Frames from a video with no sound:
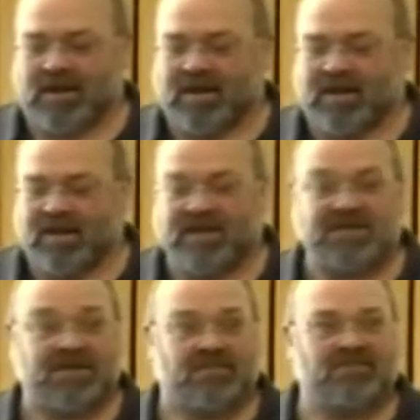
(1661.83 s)
That's
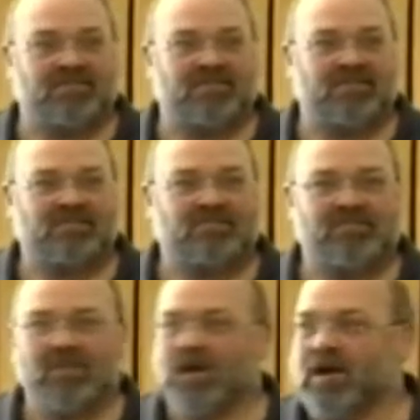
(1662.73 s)
it.
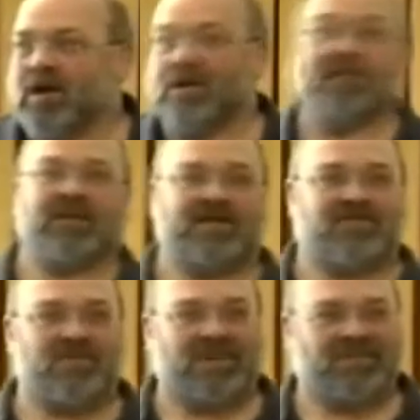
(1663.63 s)
Thanks very much.